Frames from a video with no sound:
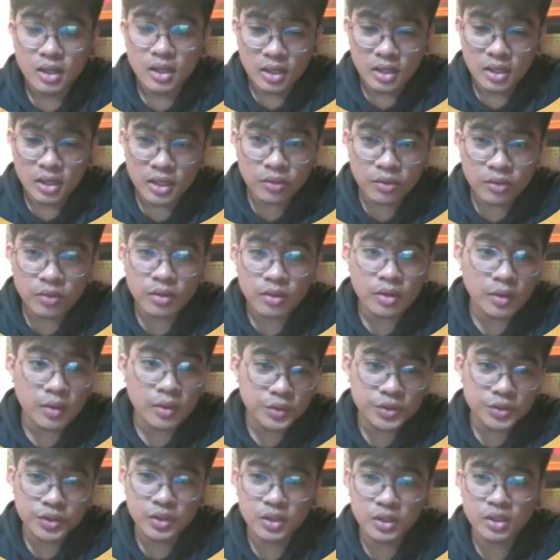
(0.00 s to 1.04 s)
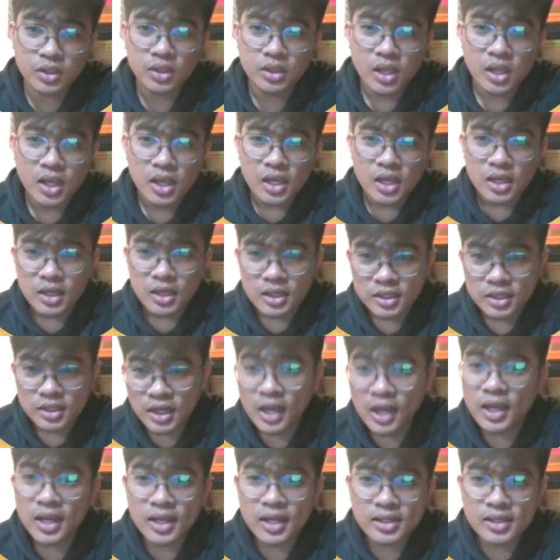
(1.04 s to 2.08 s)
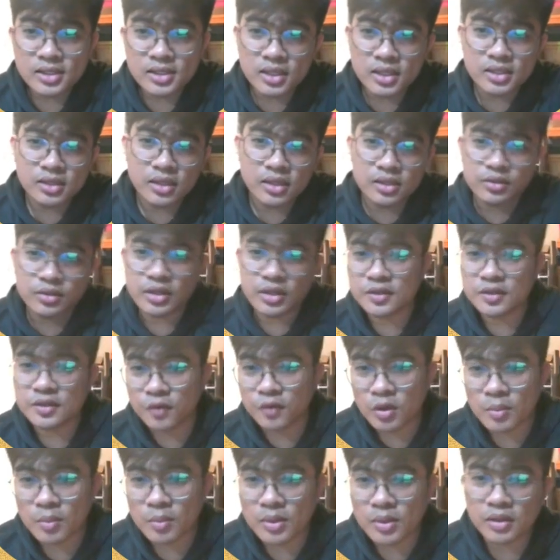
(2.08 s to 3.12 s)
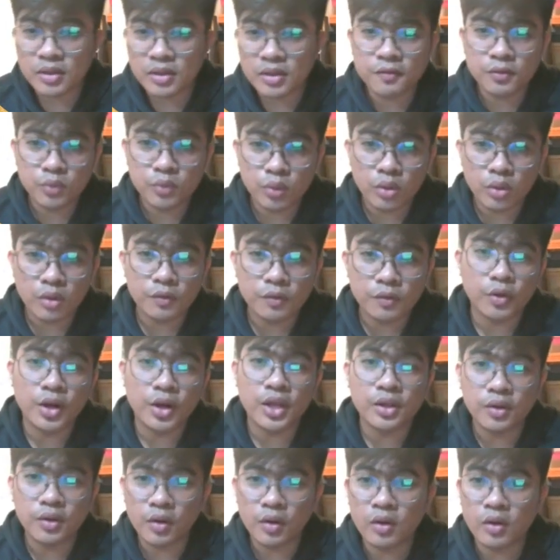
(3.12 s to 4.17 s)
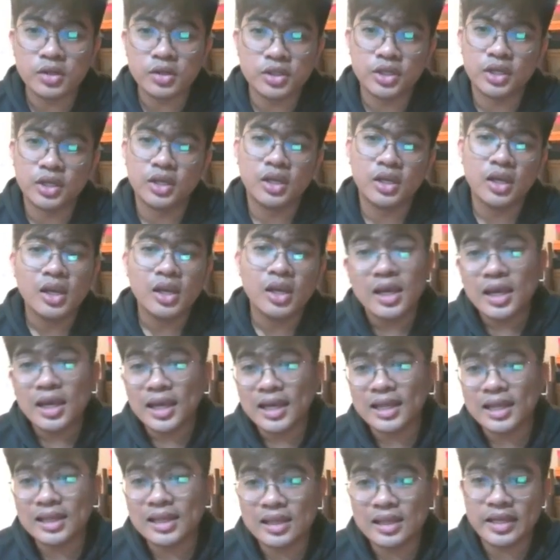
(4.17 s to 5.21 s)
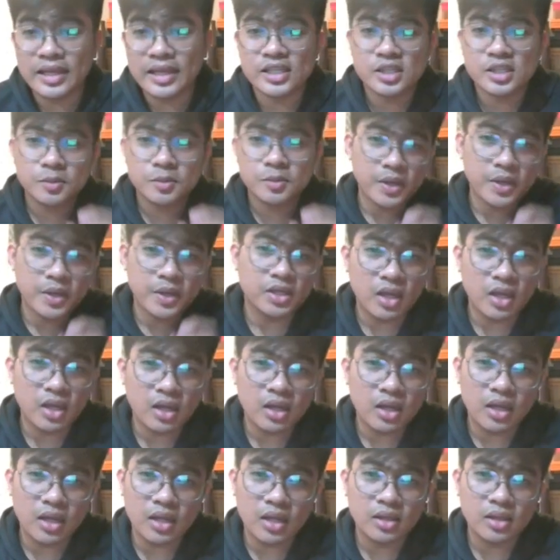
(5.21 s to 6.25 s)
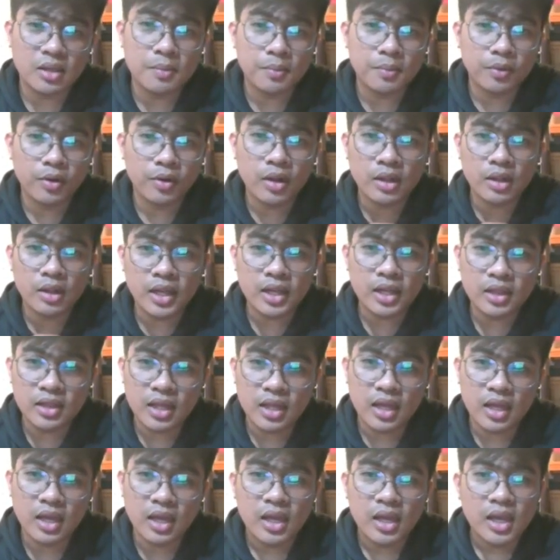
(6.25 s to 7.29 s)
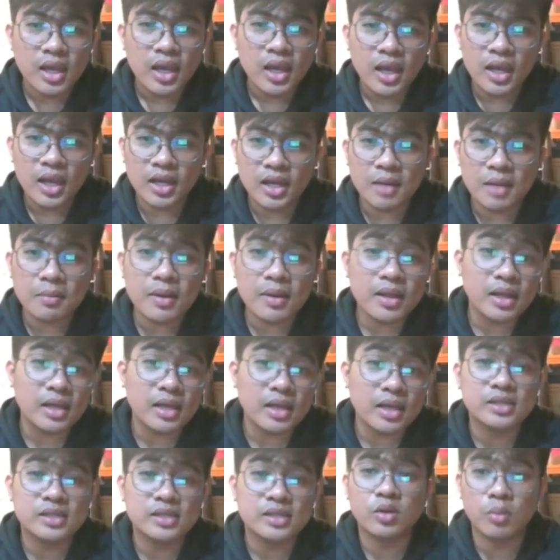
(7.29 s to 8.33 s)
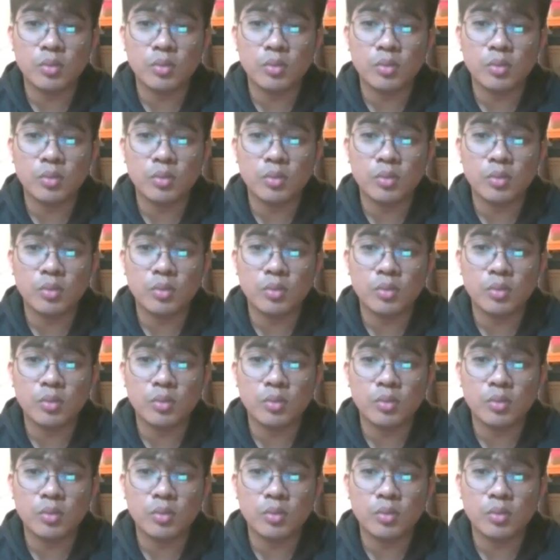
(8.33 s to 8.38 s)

In conclusion, GIS is a transformative tool for hydrology. It links spatial and temporal data, enabling us to